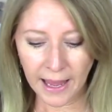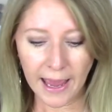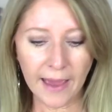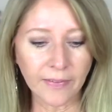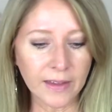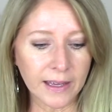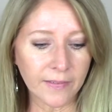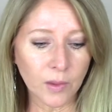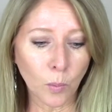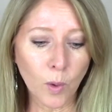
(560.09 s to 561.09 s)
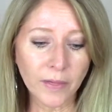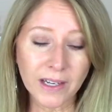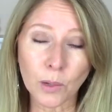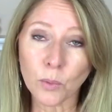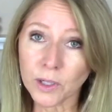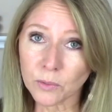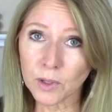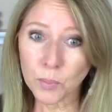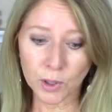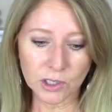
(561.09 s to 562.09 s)
And then the one that I wouldn't
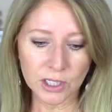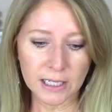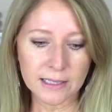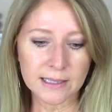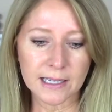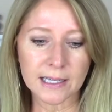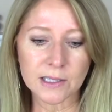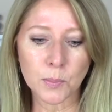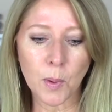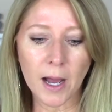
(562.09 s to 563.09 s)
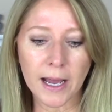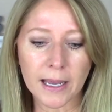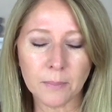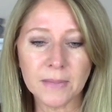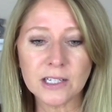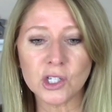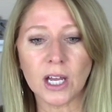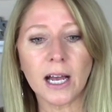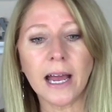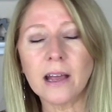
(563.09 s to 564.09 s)
repurchase is by
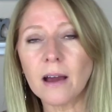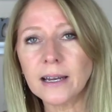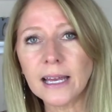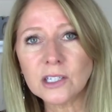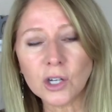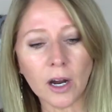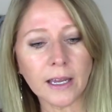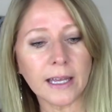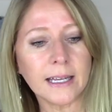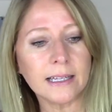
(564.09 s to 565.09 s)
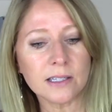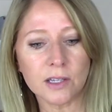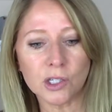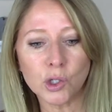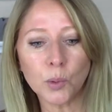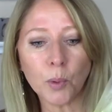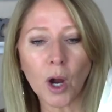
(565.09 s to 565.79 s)
Missha. I got it at Target. It's the Super